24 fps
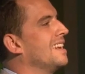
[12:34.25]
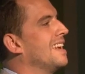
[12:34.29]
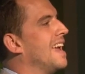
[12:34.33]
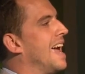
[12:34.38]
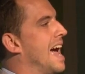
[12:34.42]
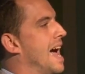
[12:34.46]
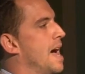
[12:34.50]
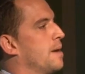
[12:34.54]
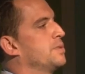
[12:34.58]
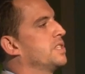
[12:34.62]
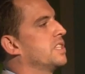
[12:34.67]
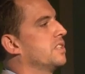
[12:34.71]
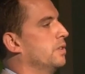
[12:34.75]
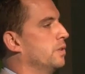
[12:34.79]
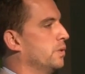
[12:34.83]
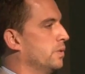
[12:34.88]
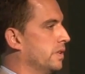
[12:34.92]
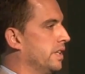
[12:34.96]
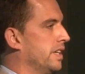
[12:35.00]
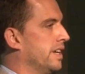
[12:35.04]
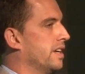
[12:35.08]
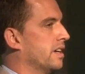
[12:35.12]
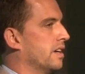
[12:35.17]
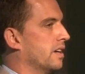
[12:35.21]
an
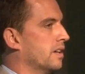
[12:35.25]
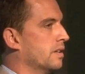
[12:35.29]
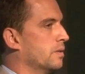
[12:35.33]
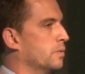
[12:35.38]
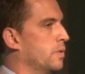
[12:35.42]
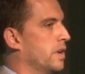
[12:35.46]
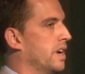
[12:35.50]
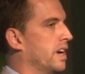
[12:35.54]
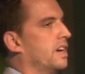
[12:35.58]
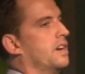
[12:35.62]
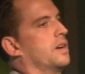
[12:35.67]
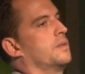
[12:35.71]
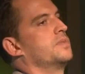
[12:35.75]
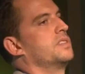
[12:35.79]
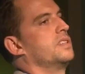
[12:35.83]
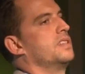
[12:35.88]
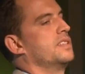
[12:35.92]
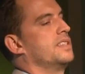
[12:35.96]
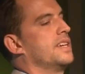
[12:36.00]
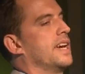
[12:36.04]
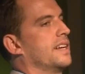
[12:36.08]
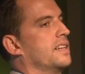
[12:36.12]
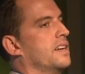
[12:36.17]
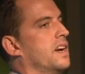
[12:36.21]
absolute leader when it comes
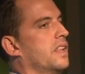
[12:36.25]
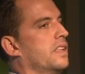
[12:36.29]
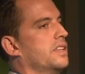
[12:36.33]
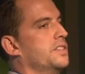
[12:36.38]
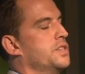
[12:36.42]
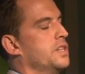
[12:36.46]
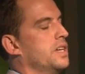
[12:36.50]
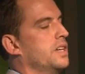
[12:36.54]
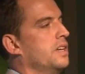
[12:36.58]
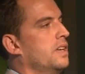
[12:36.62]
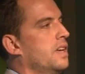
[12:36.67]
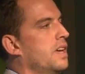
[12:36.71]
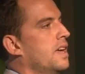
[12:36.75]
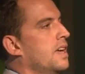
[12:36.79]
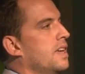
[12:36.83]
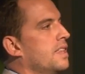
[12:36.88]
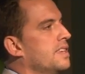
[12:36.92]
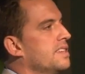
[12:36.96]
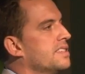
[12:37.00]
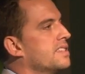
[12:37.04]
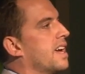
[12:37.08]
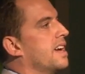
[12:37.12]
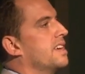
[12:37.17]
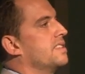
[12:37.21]
to technology.
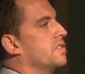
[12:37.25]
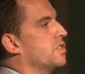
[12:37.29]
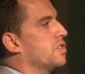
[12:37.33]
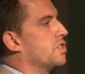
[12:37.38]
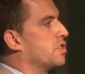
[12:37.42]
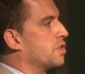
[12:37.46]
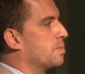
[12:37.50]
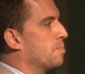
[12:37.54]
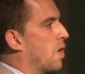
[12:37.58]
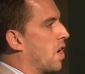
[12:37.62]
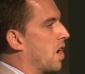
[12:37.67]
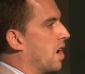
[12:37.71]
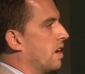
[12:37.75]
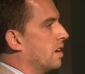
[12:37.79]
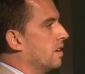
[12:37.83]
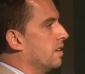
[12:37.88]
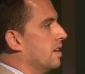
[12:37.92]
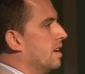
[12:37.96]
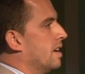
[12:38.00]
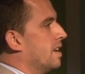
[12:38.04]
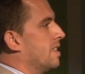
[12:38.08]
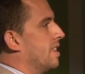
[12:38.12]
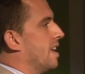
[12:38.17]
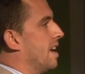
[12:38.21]
These guys are
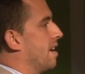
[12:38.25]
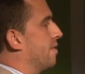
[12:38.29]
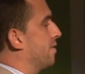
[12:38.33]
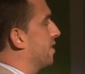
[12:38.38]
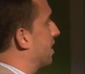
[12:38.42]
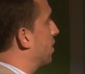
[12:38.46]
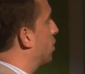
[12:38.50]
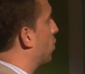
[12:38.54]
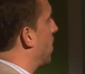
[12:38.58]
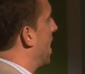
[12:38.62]
smart, they have a